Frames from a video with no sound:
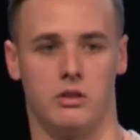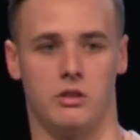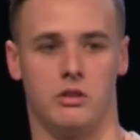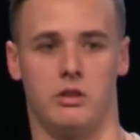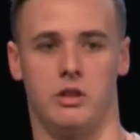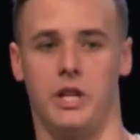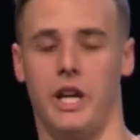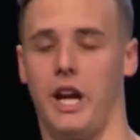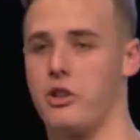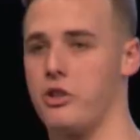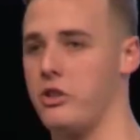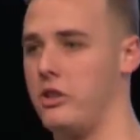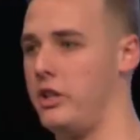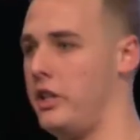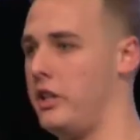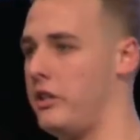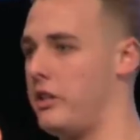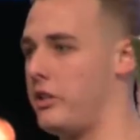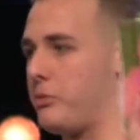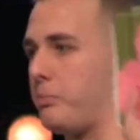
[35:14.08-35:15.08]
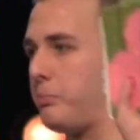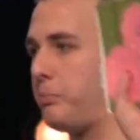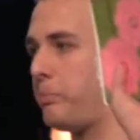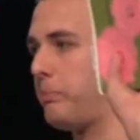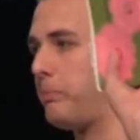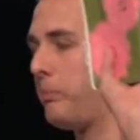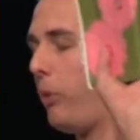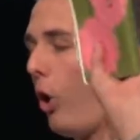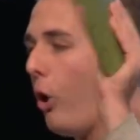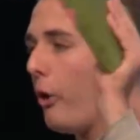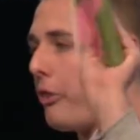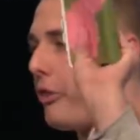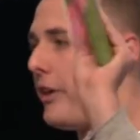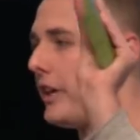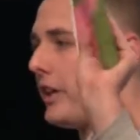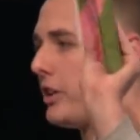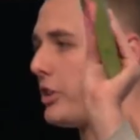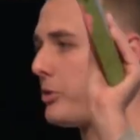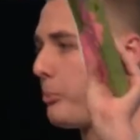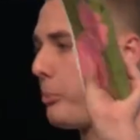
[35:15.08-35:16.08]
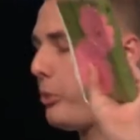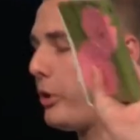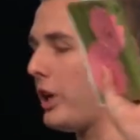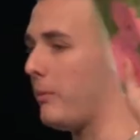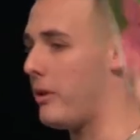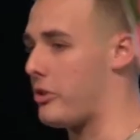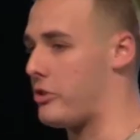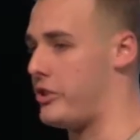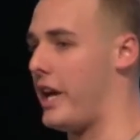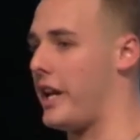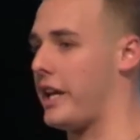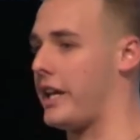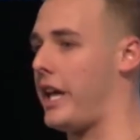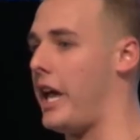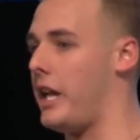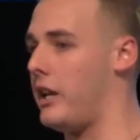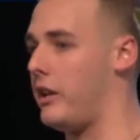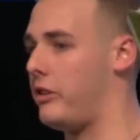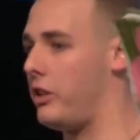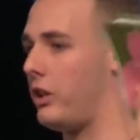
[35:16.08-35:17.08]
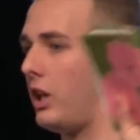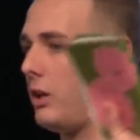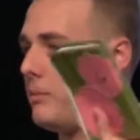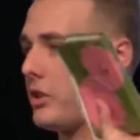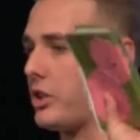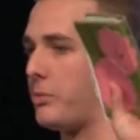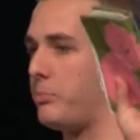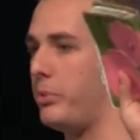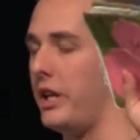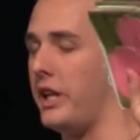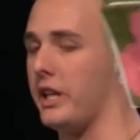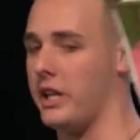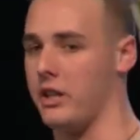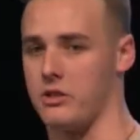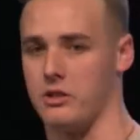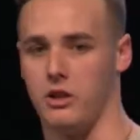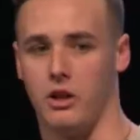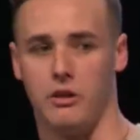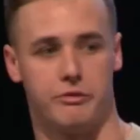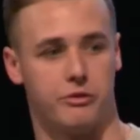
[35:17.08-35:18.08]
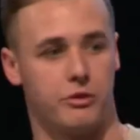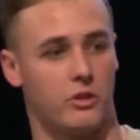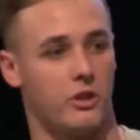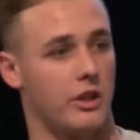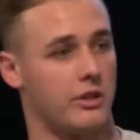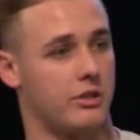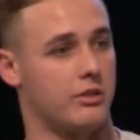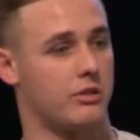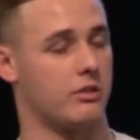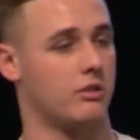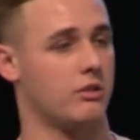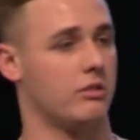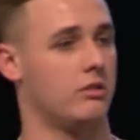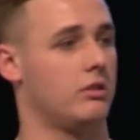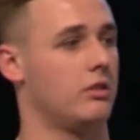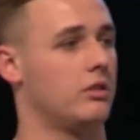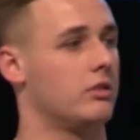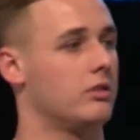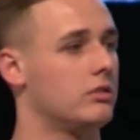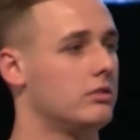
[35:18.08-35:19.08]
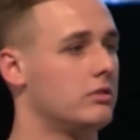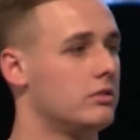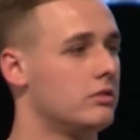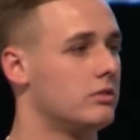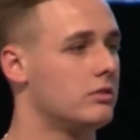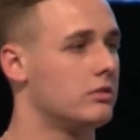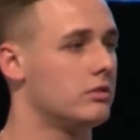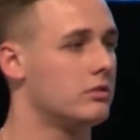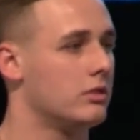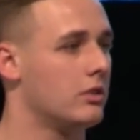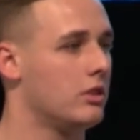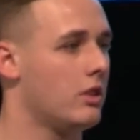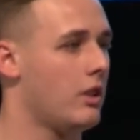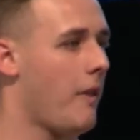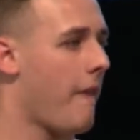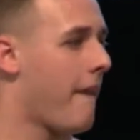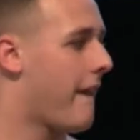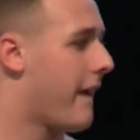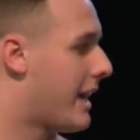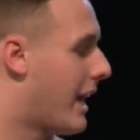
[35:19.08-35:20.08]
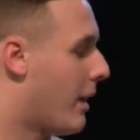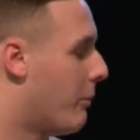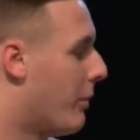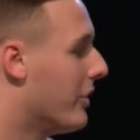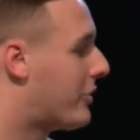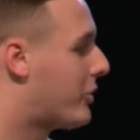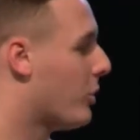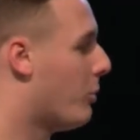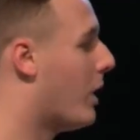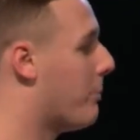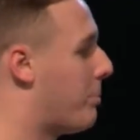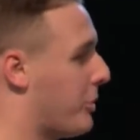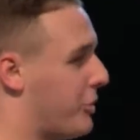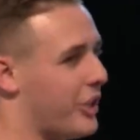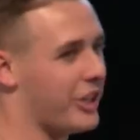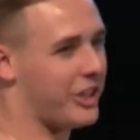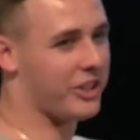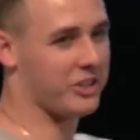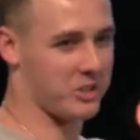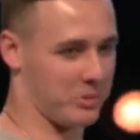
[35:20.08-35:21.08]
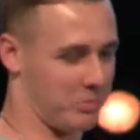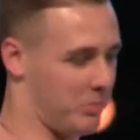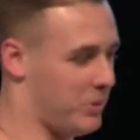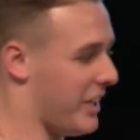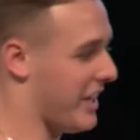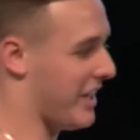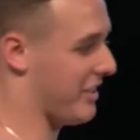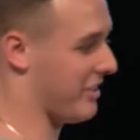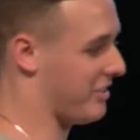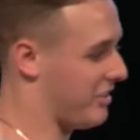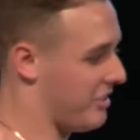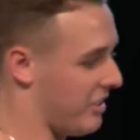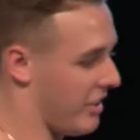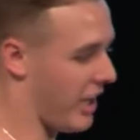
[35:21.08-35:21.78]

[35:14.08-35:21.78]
This whole thing is pretty much dedicated to him explaining his love for us. And I went to one particular place.